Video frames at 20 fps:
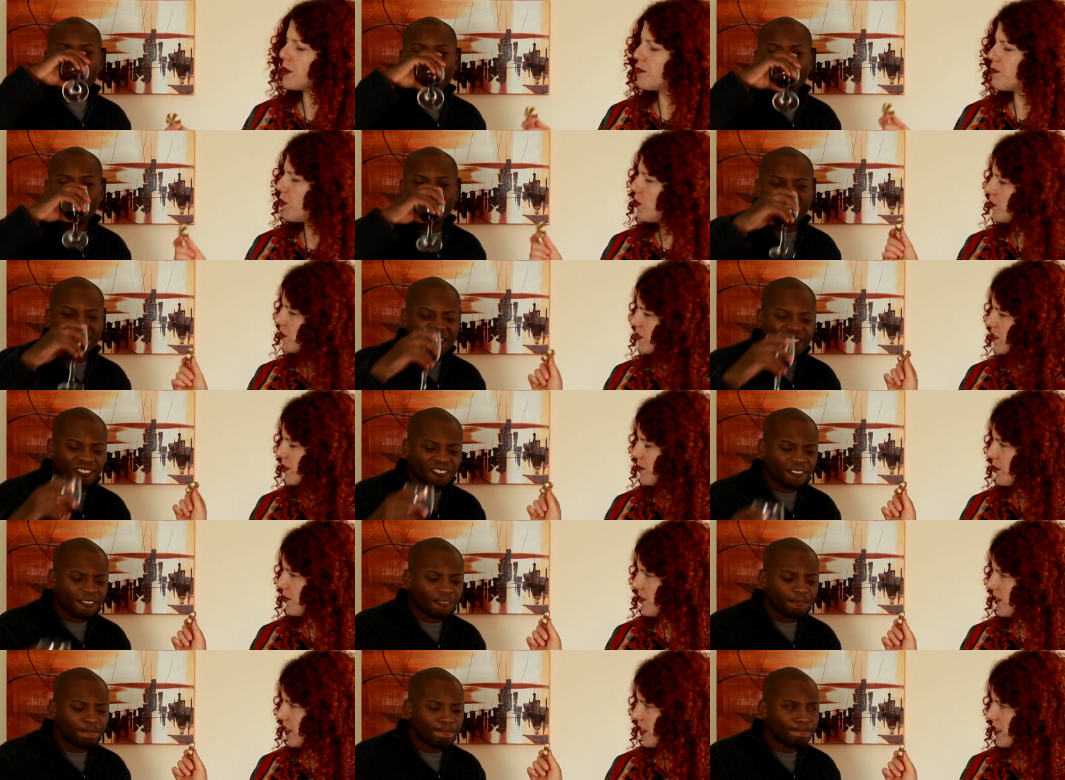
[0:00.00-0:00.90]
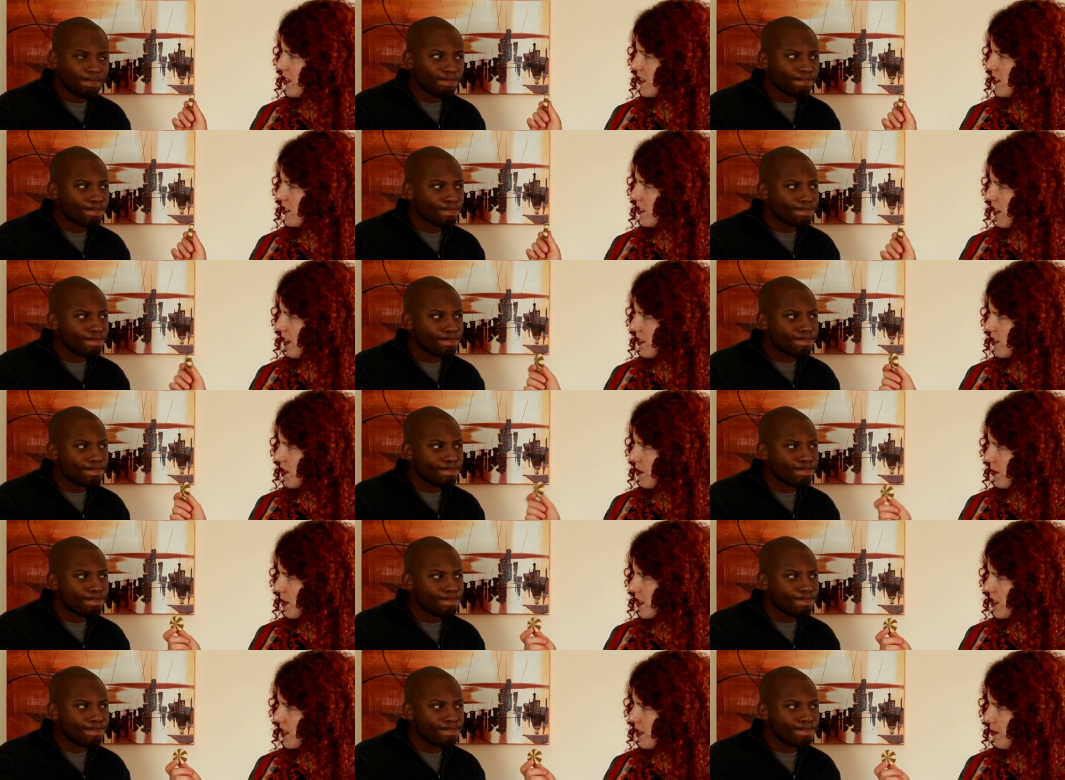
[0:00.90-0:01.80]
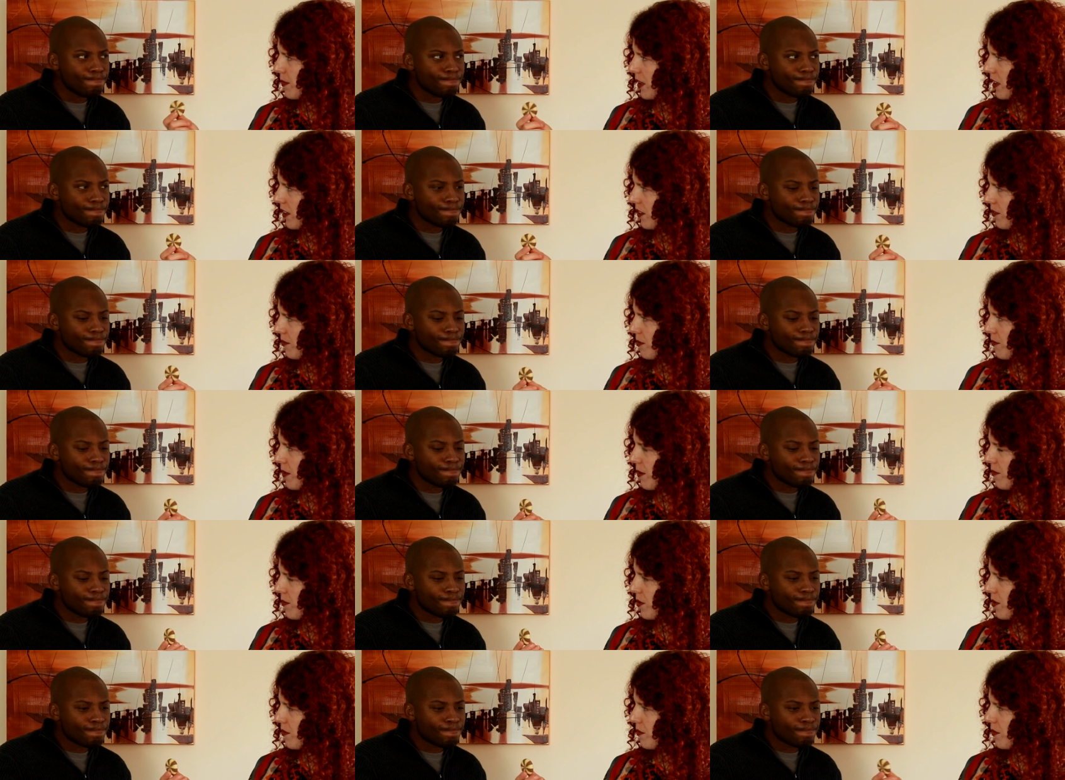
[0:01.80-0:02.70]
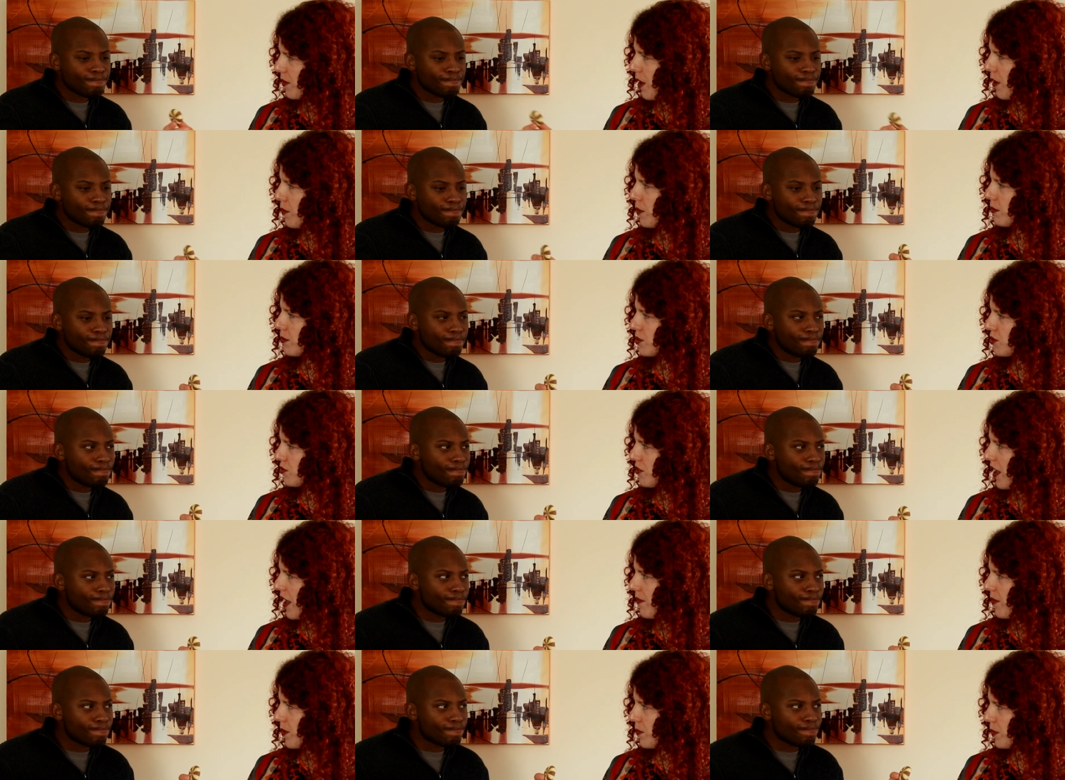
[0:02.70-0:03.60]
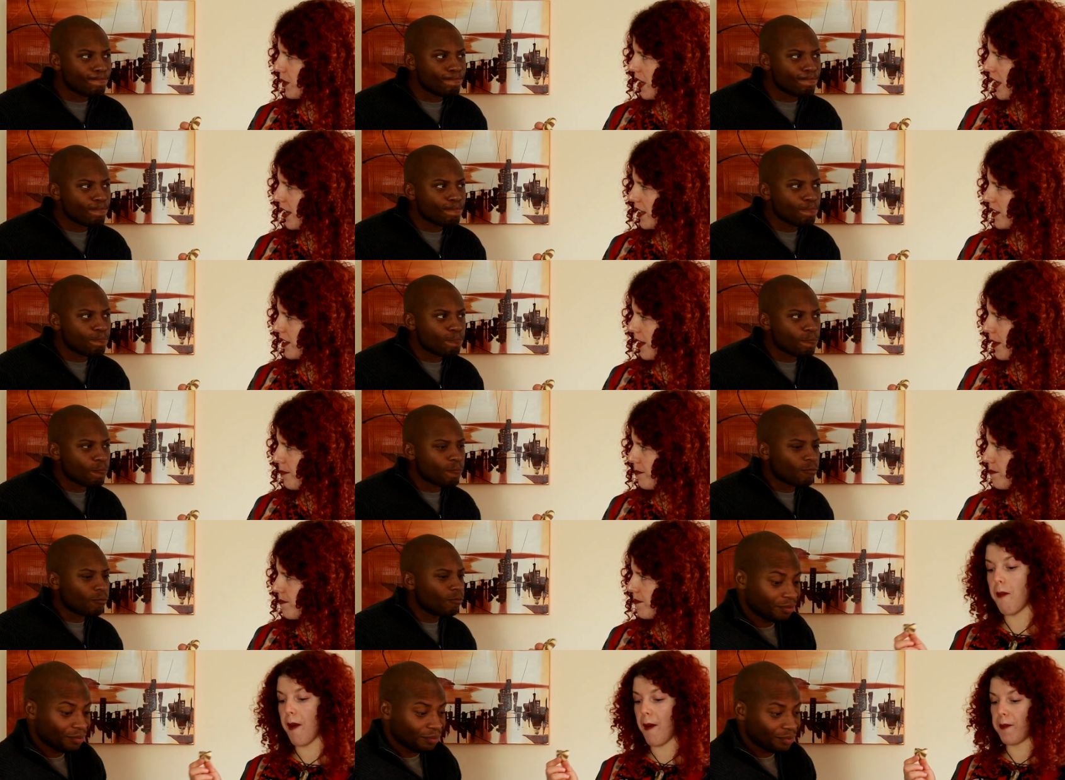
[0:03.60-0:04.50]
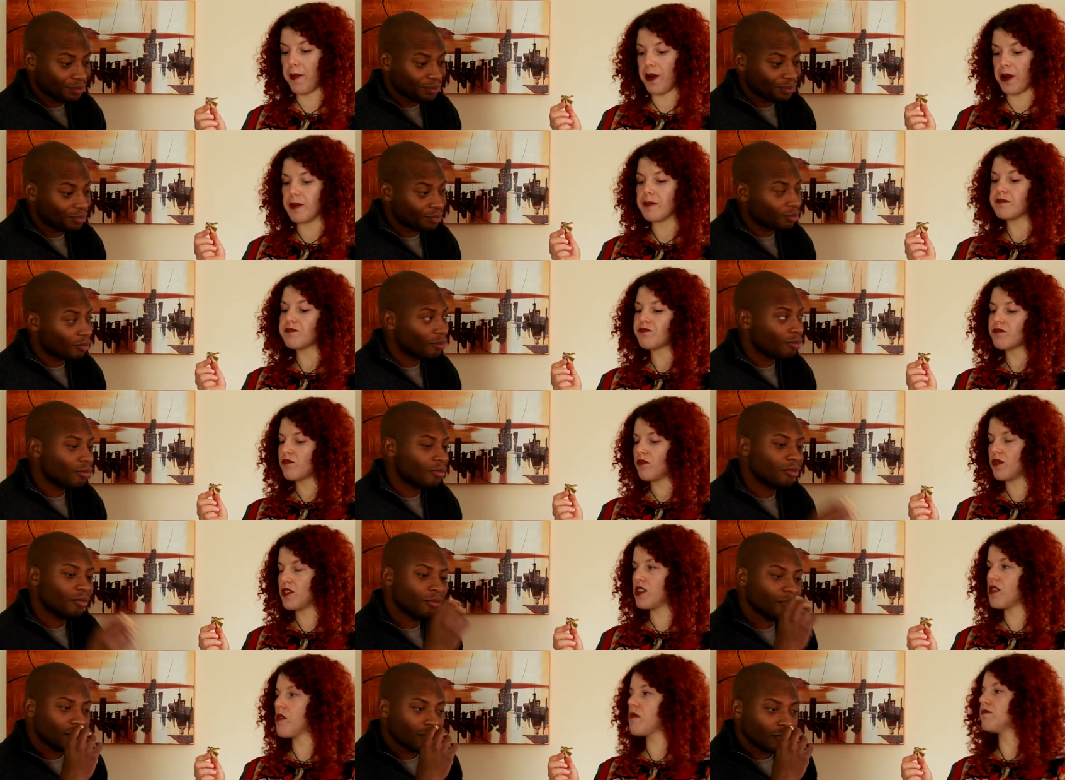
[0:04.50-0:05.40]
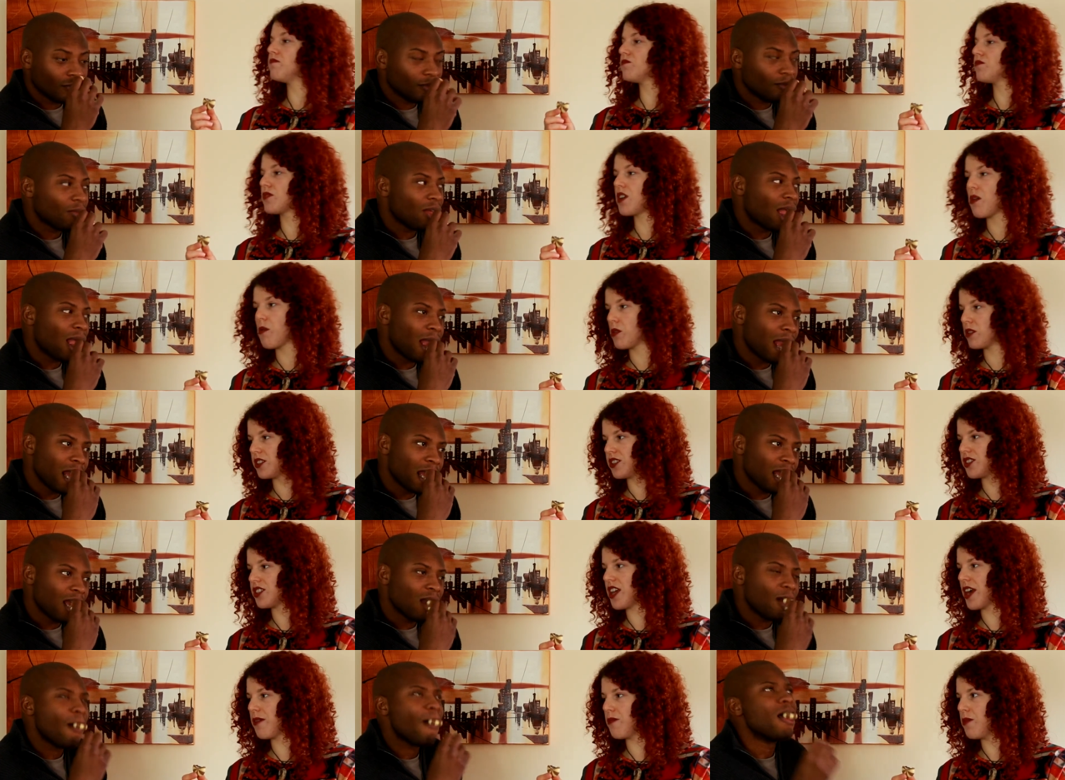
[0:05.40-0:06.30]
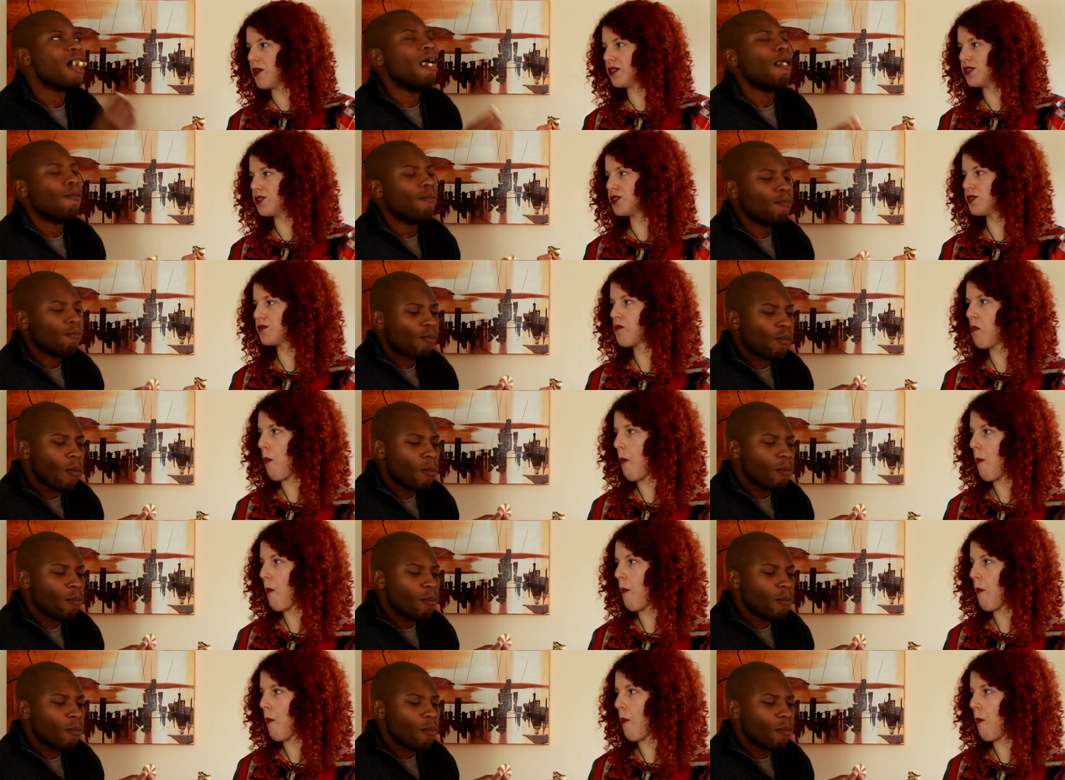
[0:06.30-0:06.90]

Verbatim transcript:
Speaker 1: bought some of these, like something similar. Remember, while we were driving, we ate them. Remember, they, they were the same ones.